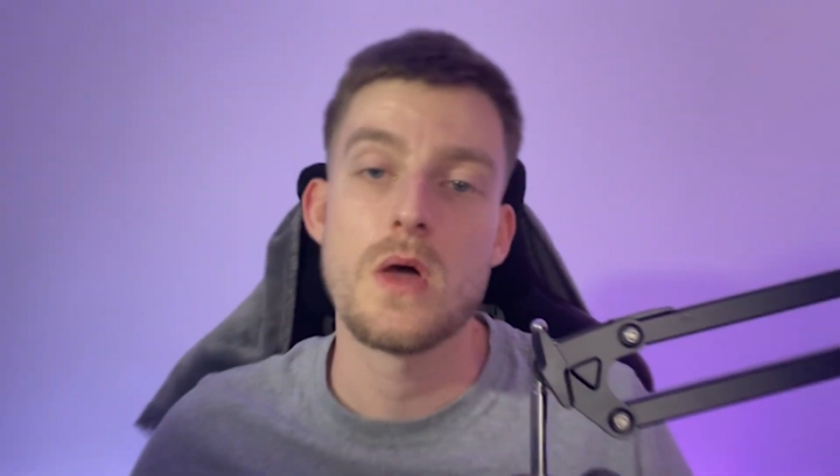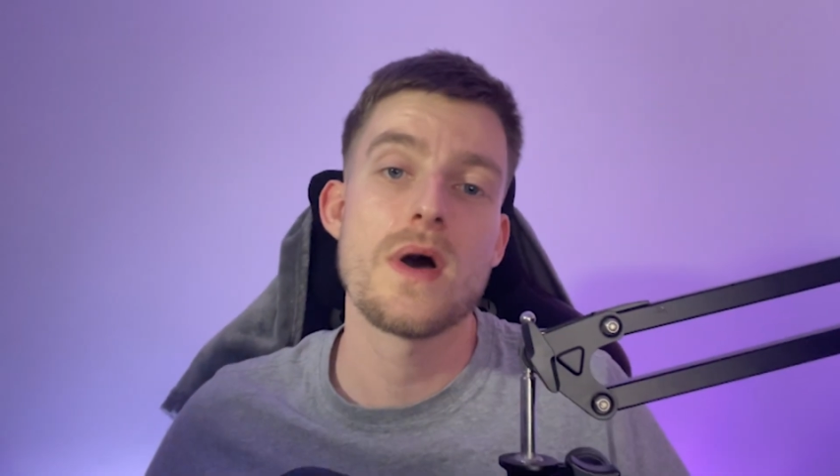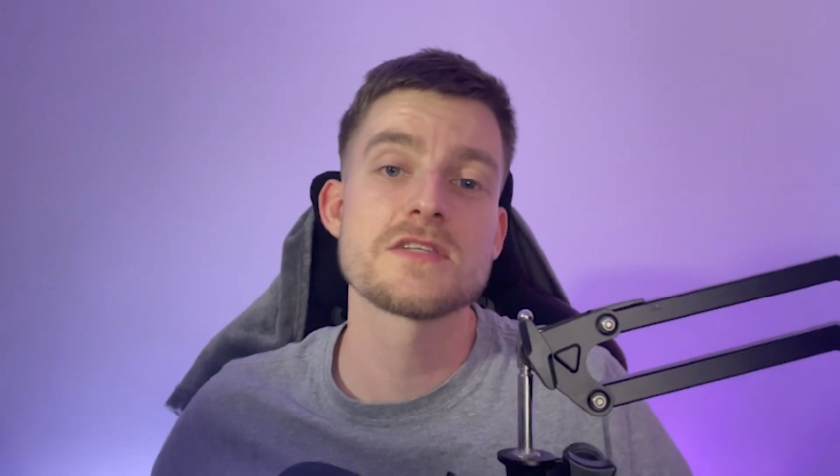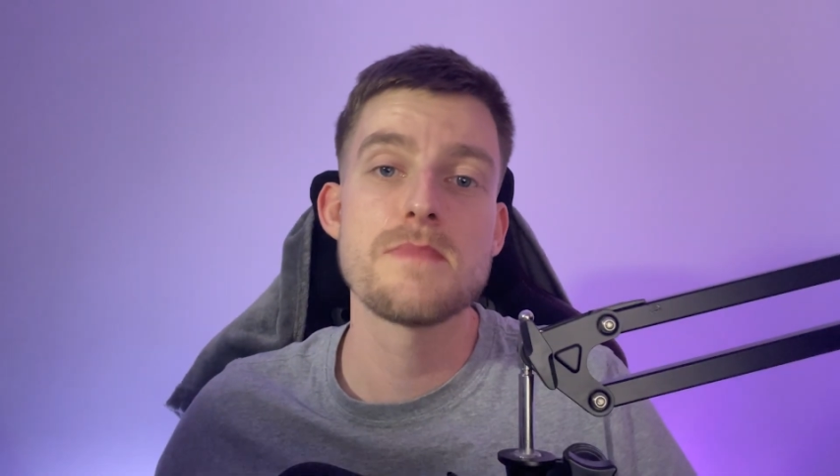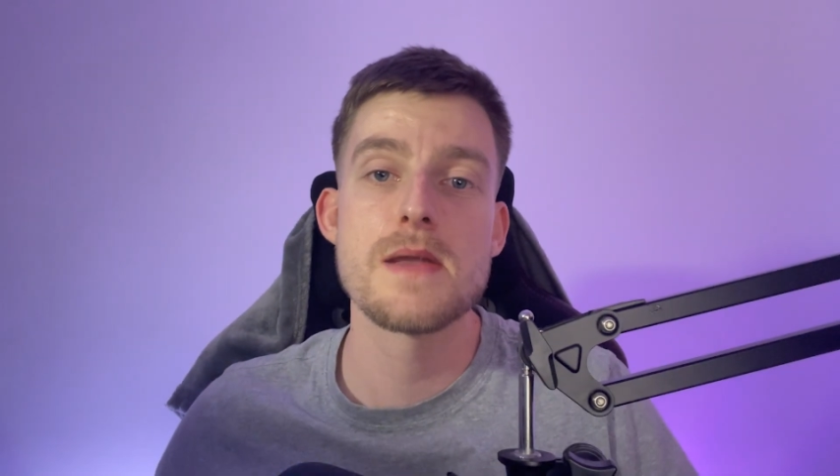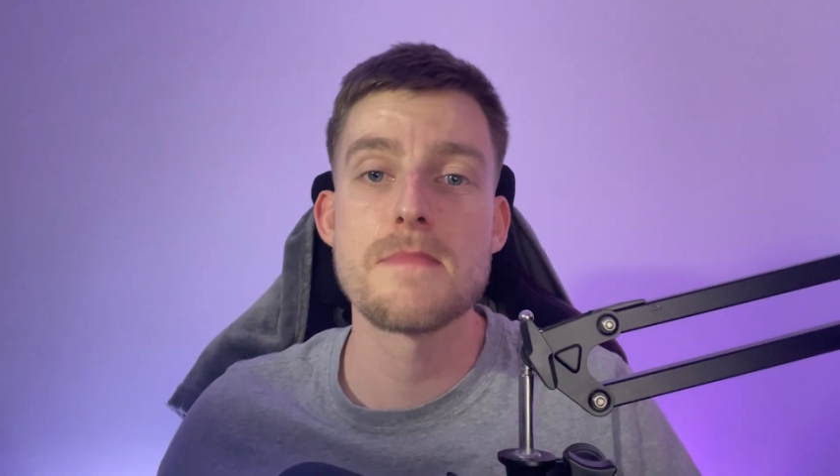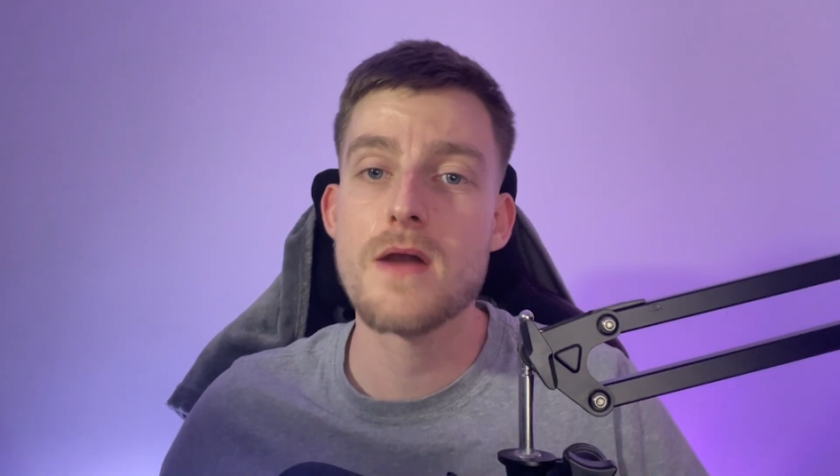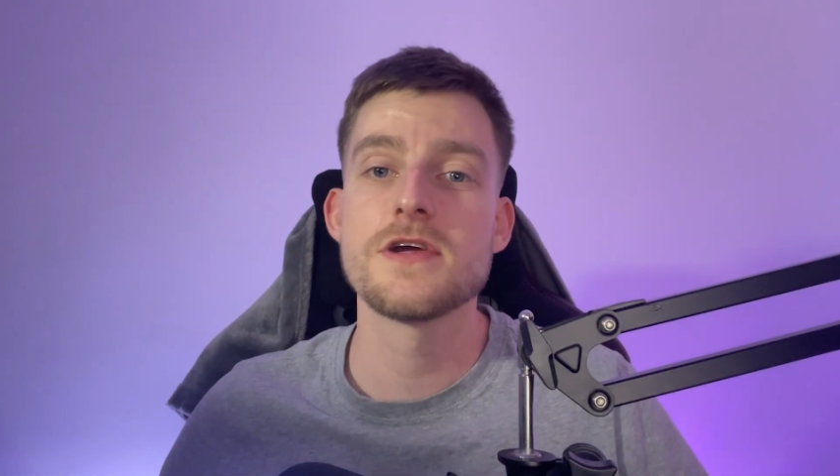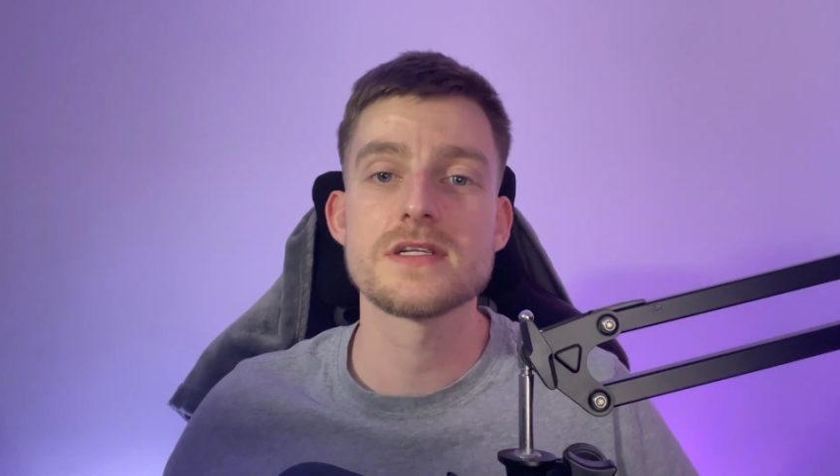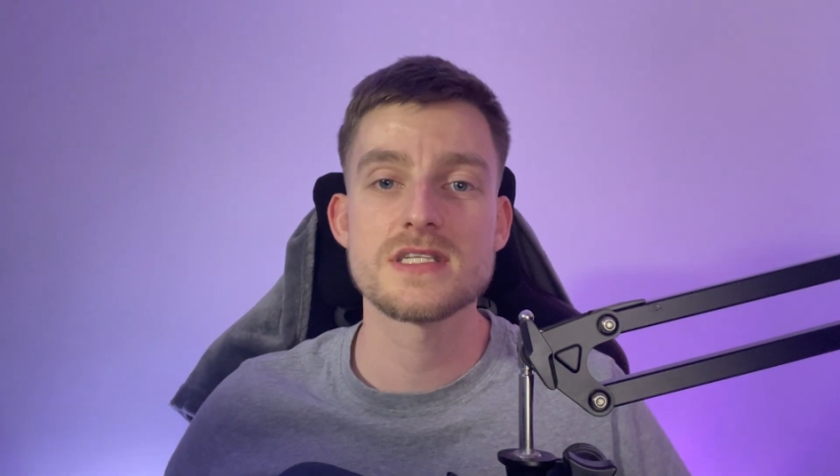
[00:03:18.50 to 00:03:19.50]
Now, as Ben
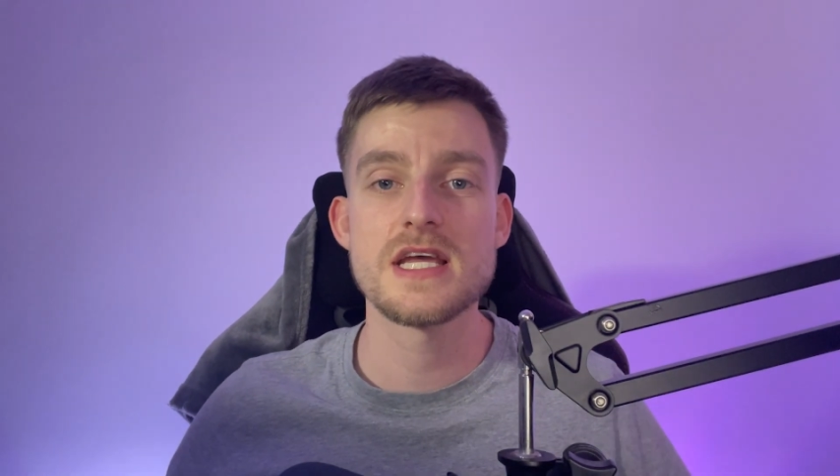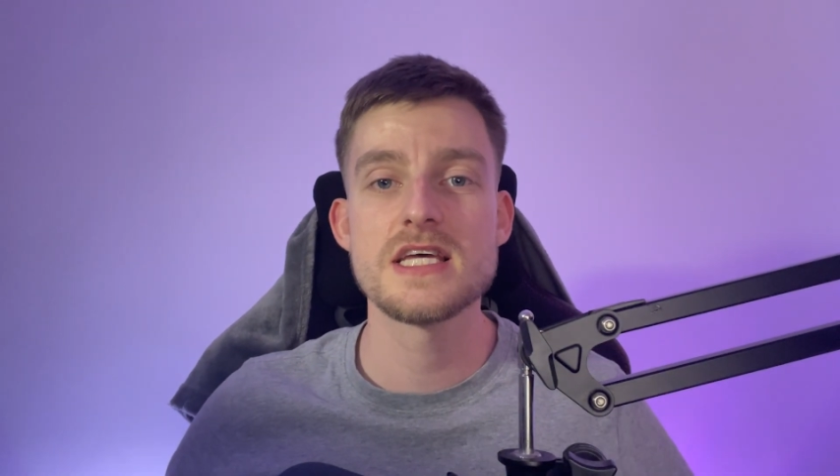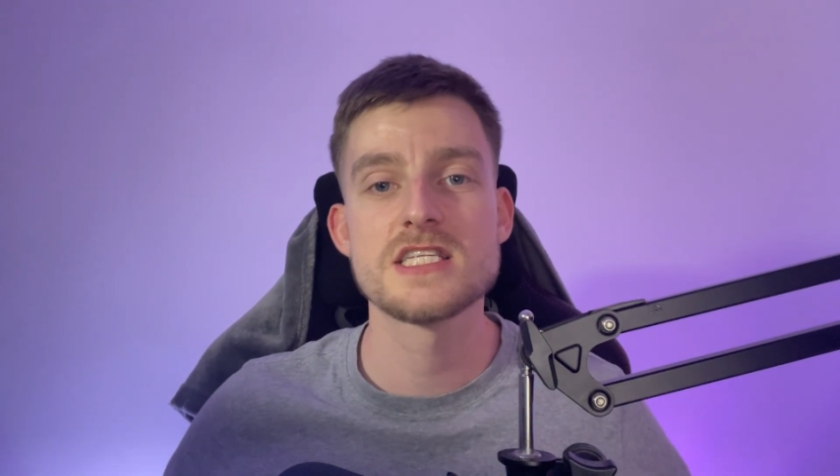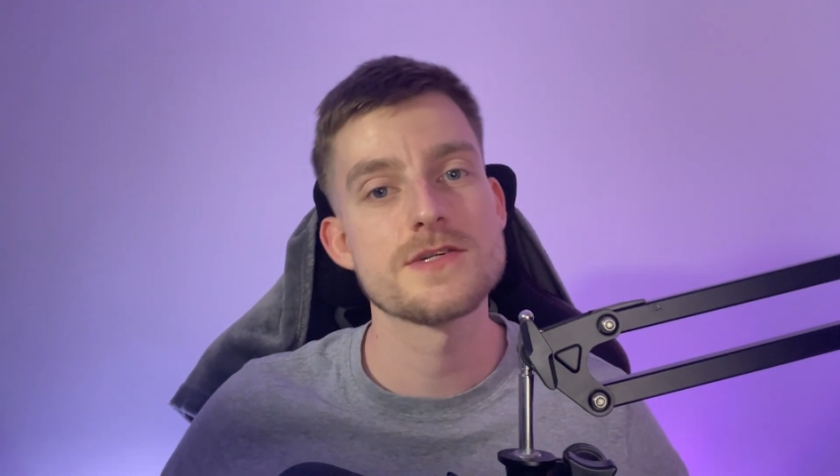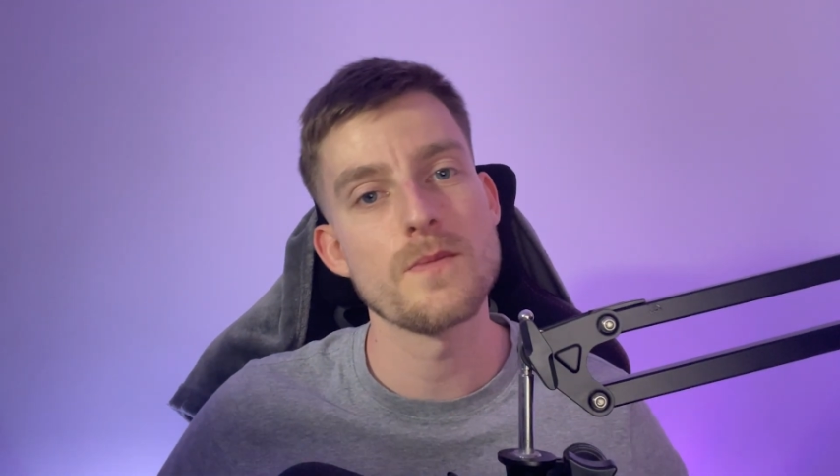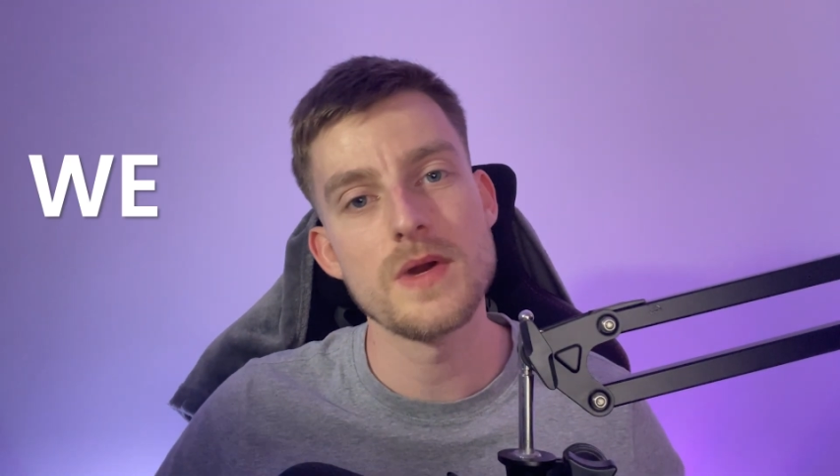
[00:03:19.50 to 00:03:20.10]
Marriott says,